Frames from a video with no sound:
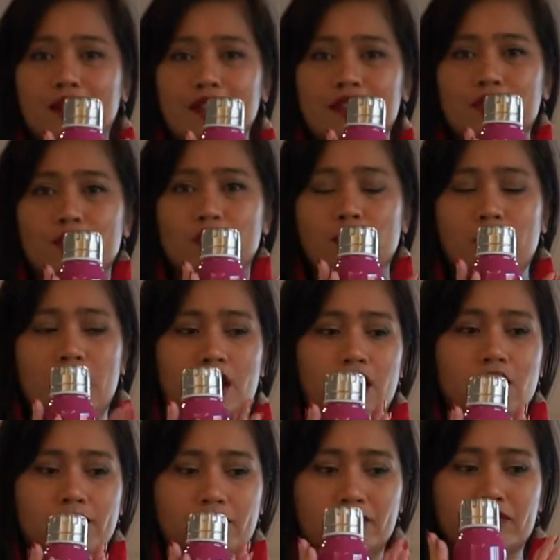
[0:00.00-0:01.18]
carry this with
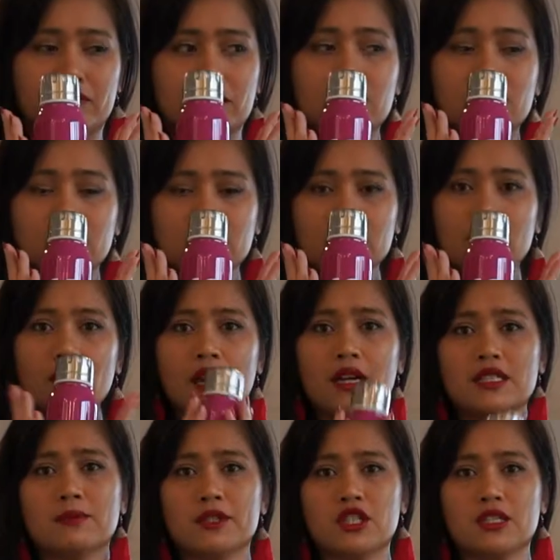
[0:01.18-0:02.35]
me
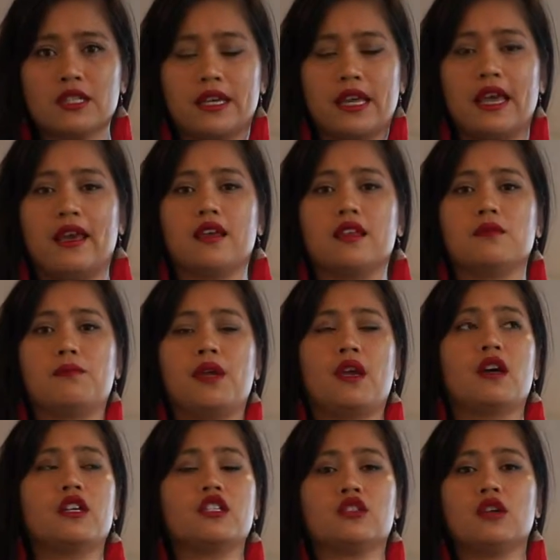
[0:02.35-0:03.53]
as much as I can
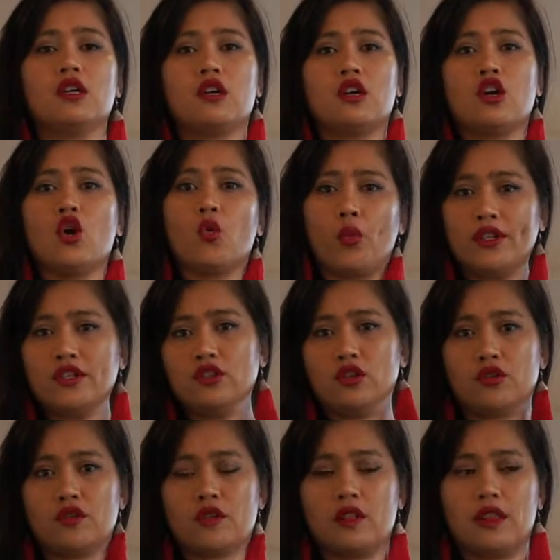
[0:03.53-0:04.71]
because when you
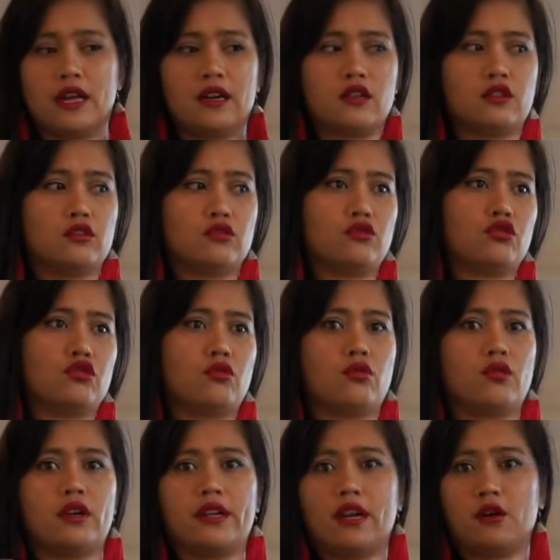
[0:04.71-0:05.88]
go to the lounge
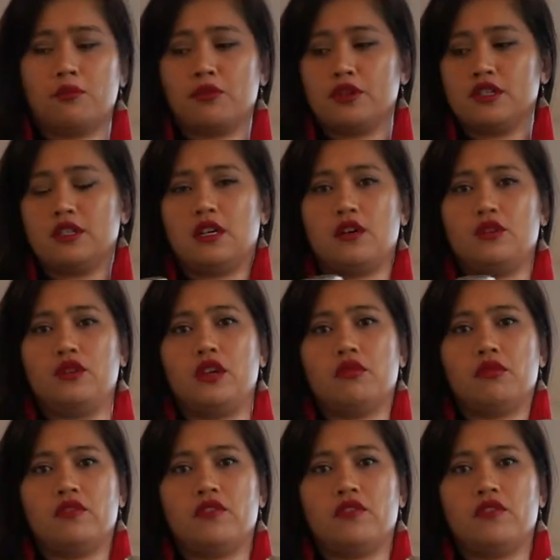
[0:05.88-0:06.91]
or at airports now, you can